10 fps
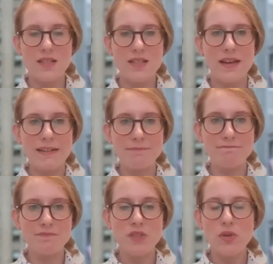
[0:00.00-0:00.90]

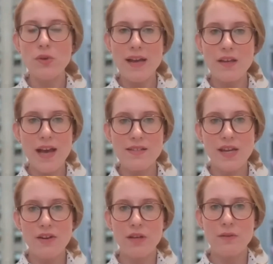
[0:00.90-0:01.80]
As
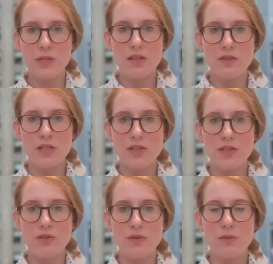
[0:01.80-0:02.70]
Caroline was alluding
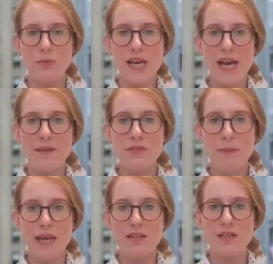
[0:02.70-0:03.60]
to, we have
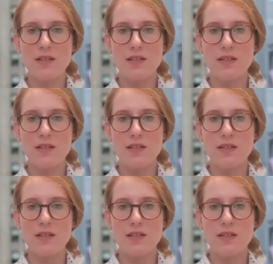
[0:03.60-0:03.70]
spent